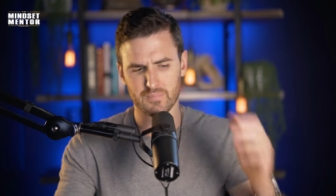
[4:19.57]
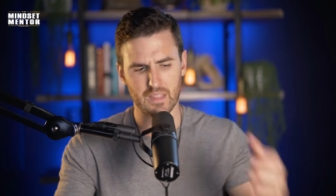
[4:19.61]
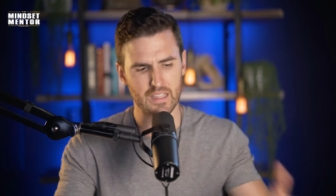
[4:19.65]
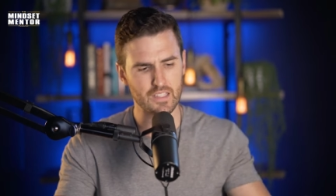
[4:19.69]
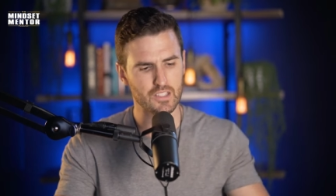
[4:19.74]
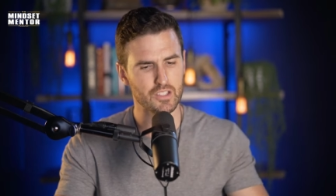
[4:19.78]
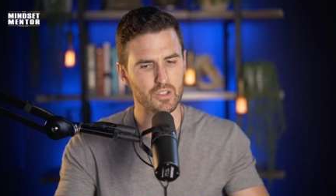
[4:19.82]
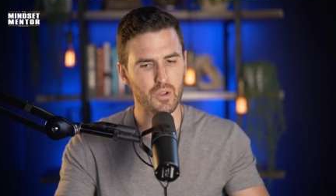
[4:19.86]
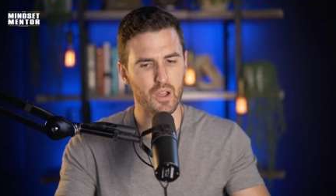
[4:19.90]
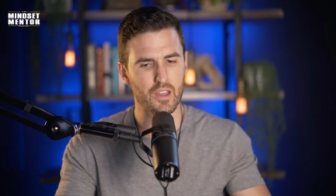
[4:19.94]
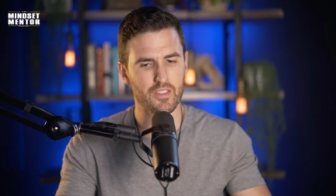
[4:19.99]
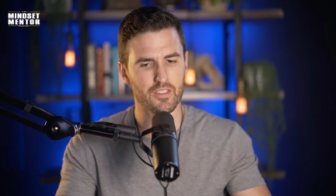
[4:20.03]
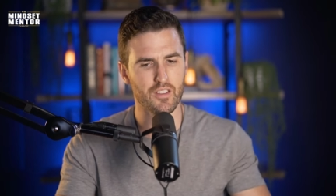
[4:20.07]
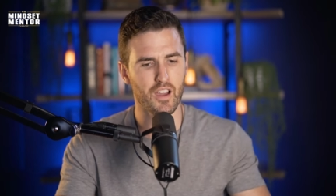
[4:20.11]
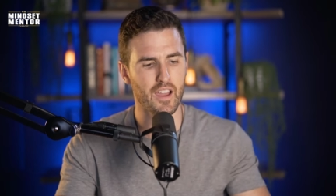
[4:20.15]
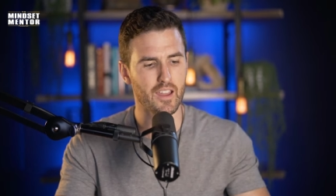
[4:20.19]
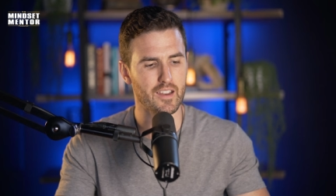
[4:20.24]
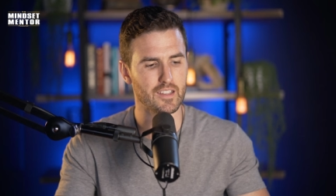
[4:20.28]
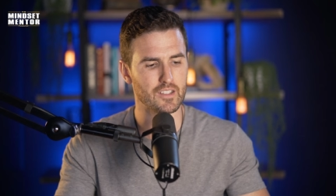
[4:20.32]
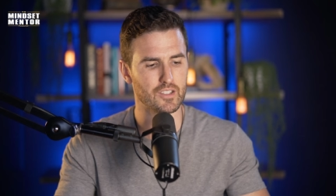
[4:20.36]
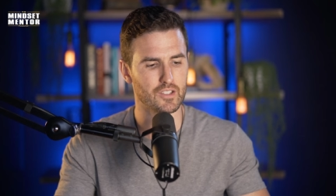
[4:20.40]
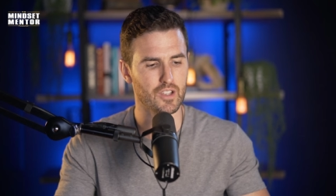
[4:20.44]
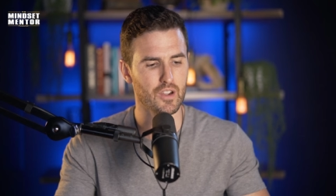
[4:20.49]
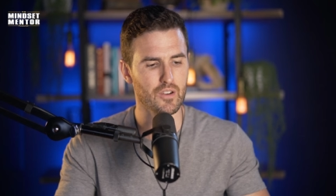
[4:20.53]
And so I
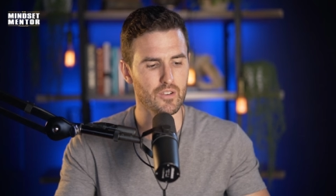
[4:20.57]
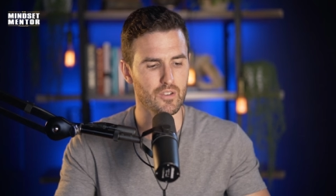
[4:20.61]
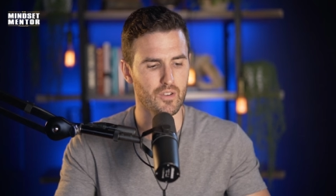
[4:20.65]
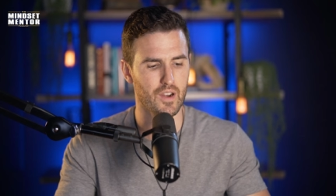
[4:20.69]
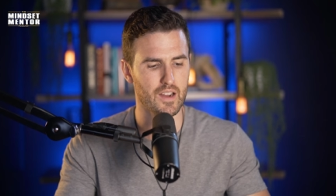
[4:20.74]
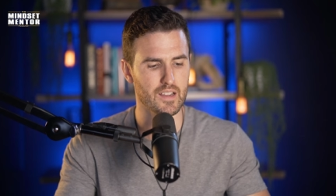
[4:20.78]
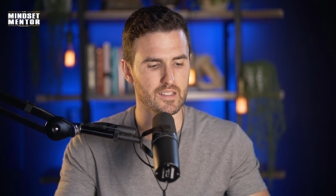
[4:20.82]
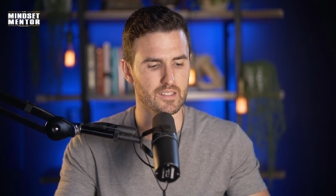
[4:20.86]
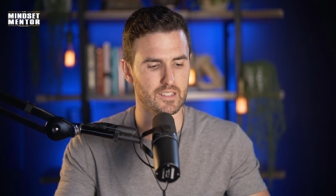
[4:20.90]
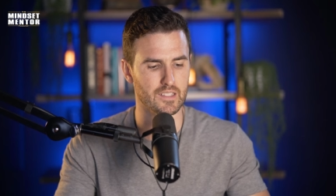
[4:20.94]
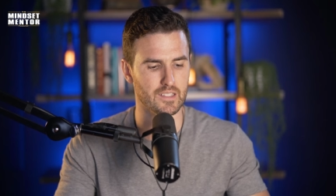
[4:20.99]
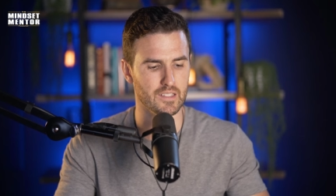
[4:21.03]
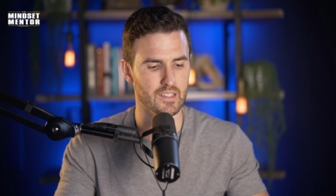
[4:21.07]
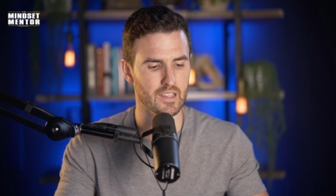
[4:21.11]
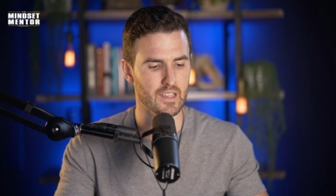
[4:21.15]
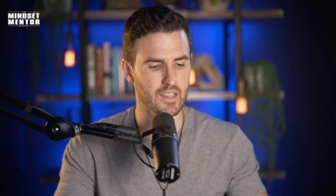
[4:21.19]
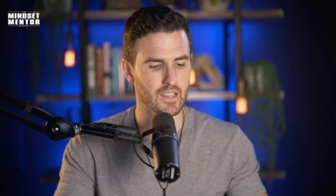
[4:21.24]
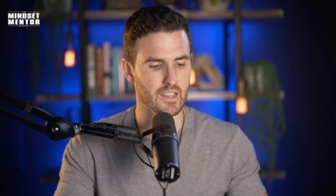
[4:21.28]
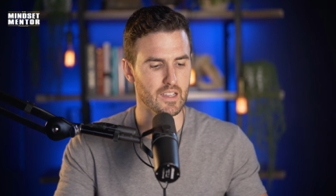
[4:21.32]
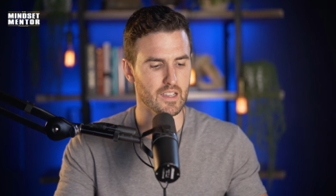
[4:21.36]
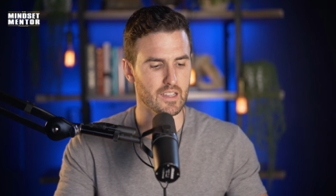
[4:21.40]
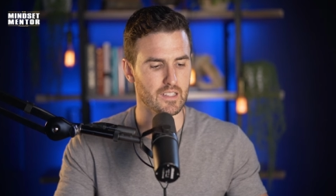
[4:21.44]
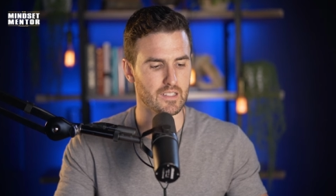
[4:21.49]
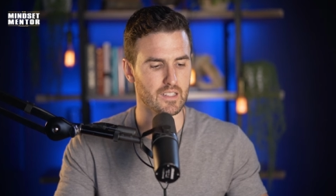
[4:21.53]
thought it's so crazy
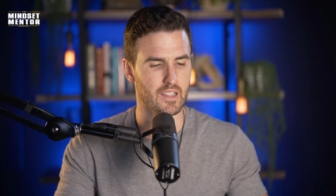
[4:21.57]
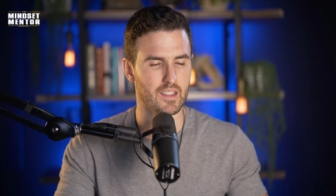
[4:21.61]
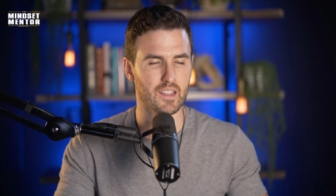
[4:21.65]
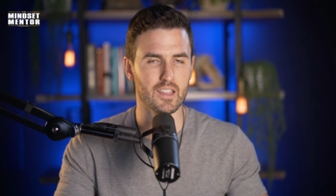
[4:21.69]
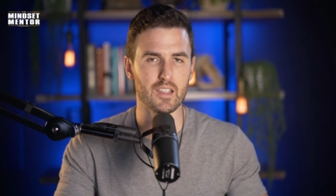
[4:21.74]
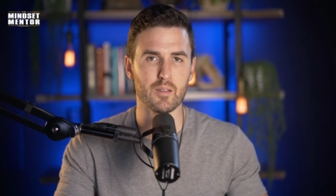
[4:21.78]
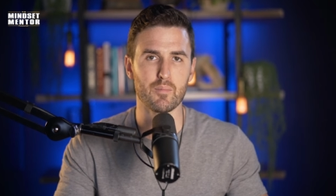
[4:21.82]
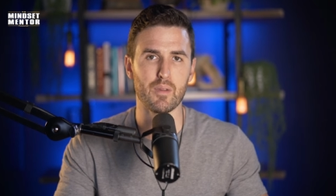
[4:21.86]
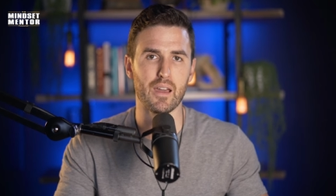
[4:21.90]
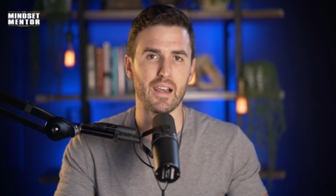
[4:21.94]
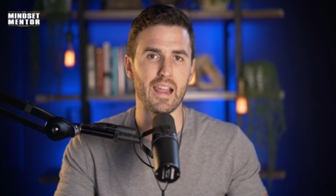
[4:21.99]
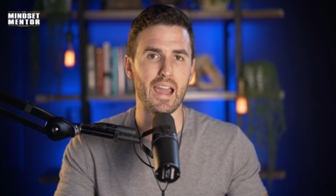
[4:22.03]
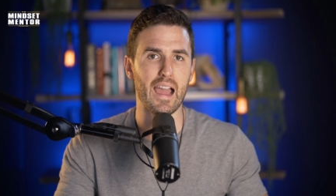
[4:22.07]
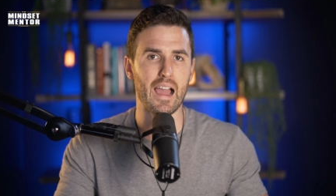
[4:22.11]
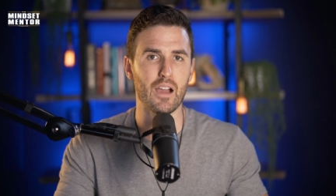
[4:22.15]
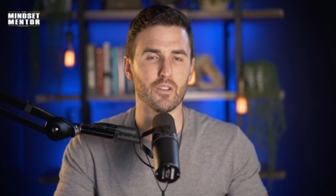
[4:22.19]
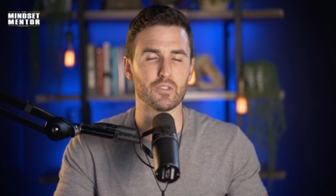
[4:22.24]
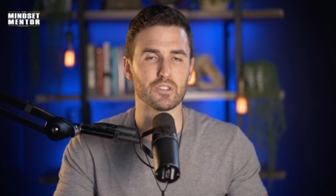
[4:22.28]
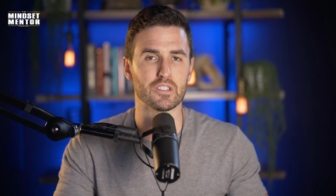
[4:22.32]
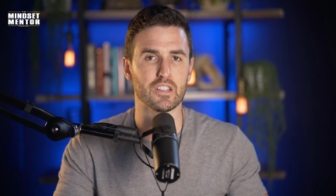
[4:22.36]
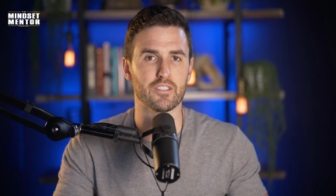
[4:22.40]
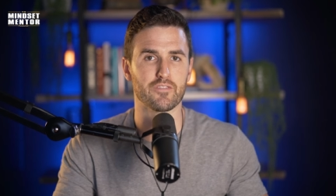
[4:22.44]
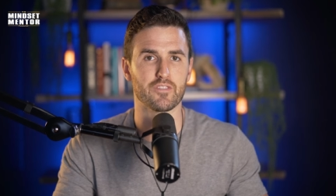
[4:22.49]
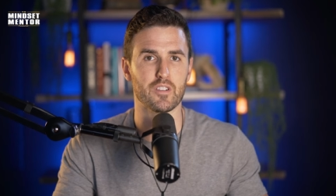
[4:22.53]
to think about
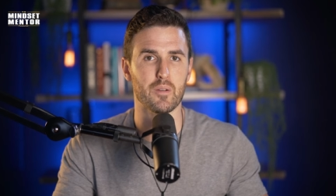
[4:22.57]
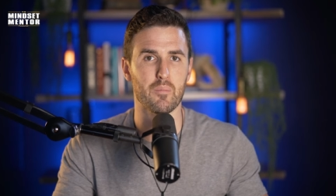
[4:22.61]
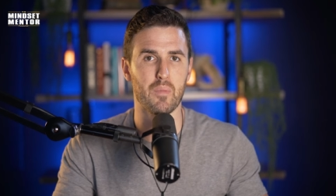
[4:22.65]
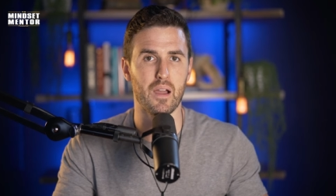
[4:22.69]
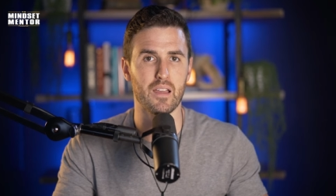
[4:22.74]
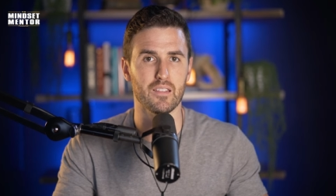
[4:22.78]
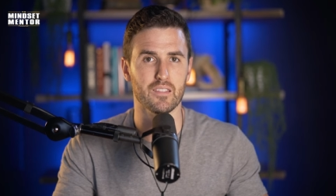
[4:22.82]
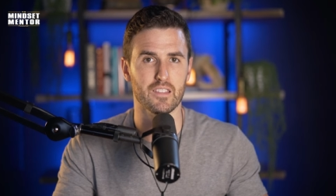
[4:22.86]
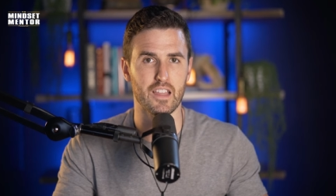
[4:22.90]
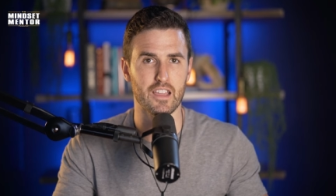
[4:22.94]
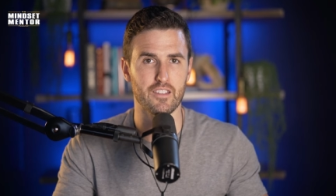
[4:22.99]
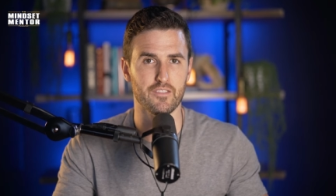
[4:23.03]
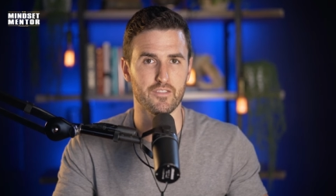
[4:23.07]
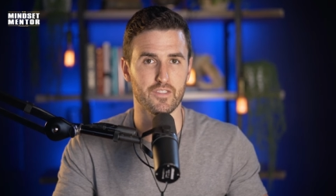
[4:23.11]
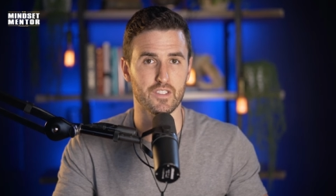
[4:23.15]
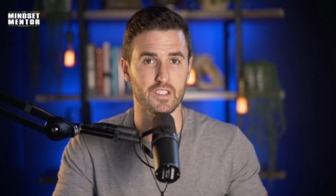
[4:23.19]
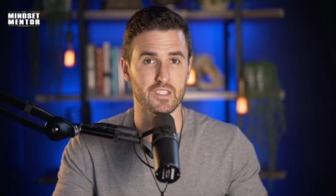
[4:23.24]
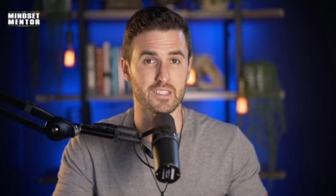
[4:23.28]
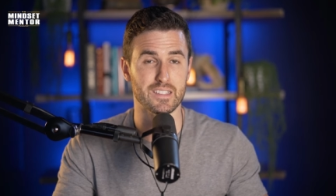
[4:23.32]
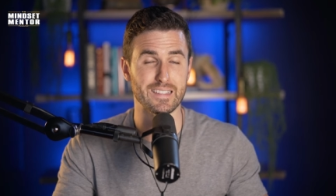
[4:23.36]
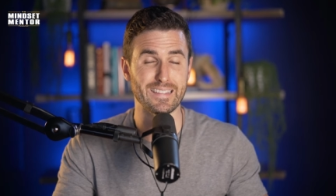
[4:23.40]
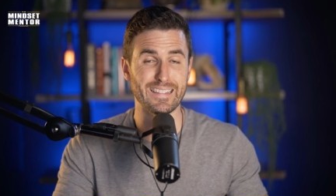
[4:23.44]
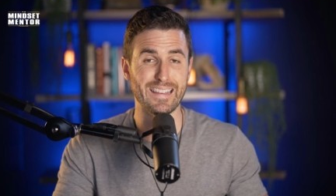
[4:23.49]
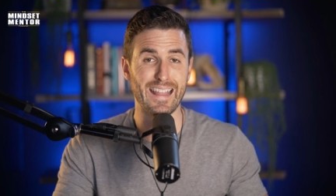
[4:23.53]
how different my life
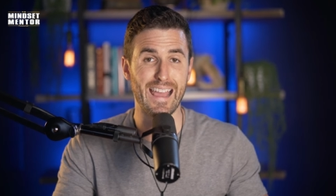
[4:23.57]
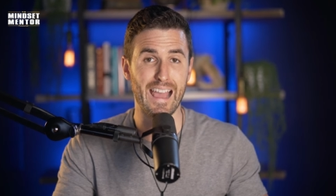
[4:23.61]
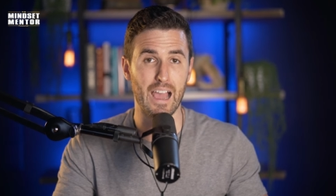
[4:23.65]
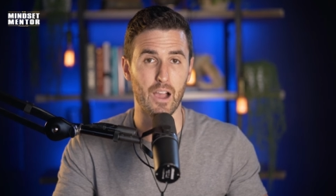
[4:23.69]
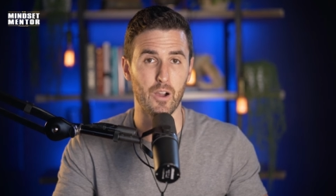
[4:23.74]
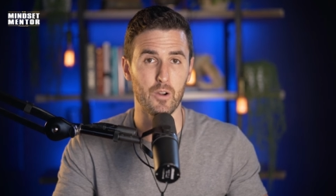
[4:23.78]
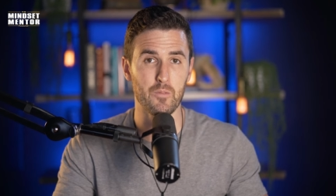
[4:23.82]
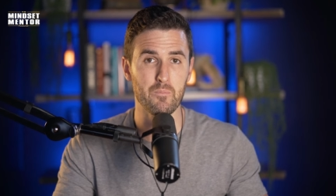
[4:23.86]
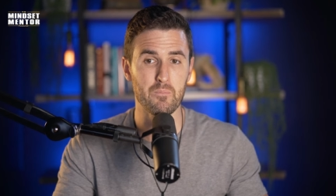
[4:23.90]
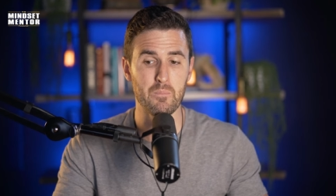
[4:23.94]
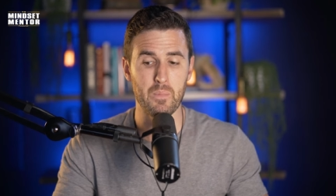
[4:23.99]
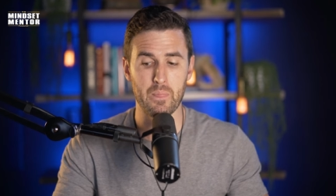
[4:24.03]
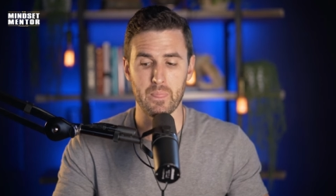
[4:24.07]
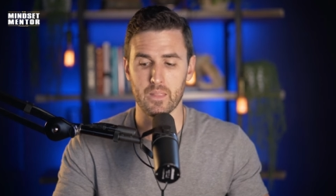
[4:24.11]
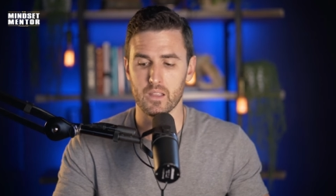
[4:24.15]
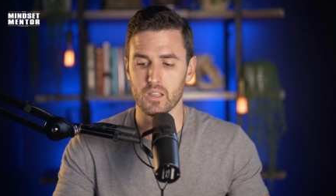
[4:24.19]
is now